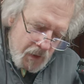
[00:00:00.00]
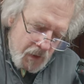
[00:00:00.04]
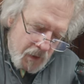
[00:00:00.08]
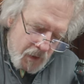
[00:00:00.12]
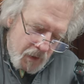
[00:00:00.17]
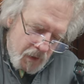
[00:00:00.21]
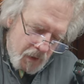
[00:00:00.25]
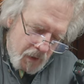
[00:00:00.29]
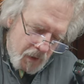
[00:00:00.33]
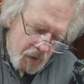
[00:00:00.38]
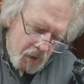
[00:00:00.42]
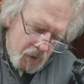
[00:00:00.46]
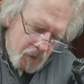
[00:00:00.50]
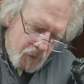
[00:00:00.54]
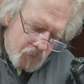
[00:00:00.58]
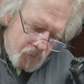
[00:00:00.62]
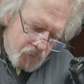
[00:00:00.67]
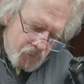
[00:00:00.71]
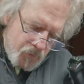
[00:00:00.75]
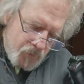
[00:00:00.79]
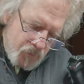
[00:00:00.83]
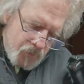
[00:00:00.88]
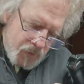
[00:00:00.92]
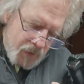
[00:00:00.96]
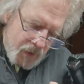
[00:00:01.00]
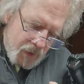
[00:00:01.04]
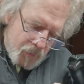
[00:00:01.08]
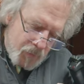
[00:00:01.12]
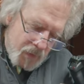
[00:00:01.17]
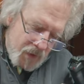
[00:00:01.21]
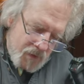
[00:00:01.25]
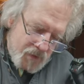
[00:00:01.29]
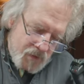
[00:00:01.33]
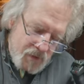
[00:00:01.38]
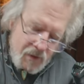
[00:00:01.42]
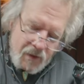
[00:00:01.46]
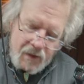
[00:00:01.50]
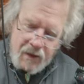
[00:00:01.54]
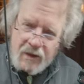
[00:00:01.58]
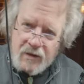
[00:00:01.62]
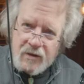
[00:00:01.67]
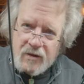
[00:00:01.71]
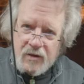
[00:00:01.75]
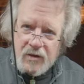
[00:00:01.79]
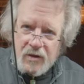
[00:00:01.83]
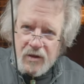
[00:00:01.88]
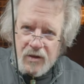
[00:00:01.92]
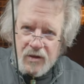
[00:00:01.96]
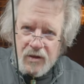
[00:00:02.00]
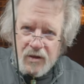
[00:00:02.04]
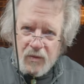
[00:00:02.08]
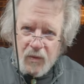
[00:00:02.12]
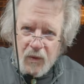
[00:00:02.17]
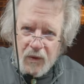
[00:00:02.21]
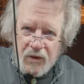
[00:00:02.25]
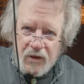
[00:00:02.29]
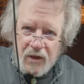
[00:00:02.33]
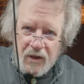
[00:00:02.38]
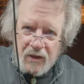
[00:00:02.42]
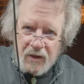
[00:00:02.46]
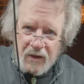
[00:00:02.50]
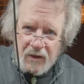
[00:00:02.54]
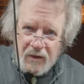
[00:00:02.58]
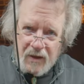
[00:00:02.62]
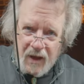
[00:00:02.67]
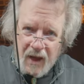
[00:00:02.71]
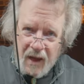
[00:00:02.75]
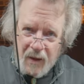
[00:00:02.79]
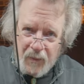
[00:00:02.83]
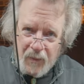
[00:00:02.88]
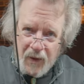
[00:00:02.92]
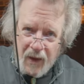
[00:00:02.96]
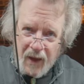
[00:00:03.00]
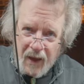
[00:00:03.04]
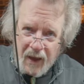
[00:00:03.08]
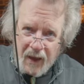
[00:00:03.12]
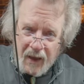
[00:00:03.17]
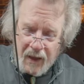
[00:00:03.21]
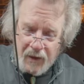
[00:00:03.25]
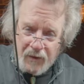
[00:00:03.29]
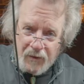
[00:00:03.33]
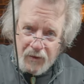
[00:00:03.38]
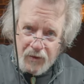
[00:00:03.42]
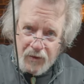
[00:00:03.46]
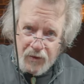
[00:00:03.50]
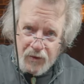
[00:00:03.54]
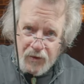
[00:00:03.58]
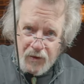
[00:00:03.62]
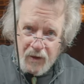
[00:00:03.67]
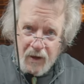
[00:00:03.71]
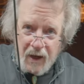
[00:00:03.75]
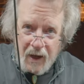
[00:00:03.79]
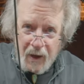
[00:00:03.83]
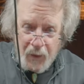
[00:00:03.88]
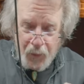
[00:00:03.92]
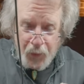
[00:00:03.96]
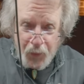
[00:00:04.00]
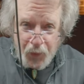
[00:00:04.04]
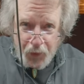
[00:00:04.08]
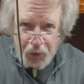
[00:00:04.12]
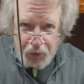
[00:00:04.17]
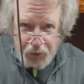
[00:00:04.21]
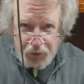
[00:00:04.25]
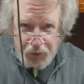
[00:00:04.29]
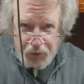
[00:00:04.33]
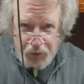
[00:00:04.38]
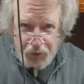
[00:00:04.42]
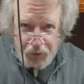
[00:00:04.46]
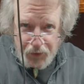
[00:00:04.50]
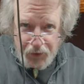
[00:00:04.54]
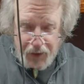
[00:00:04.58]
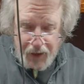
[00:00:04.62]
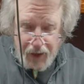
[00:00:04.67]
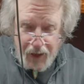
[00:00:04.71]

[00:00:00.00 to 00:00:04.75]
um, that basically it's just switching the tape head input to the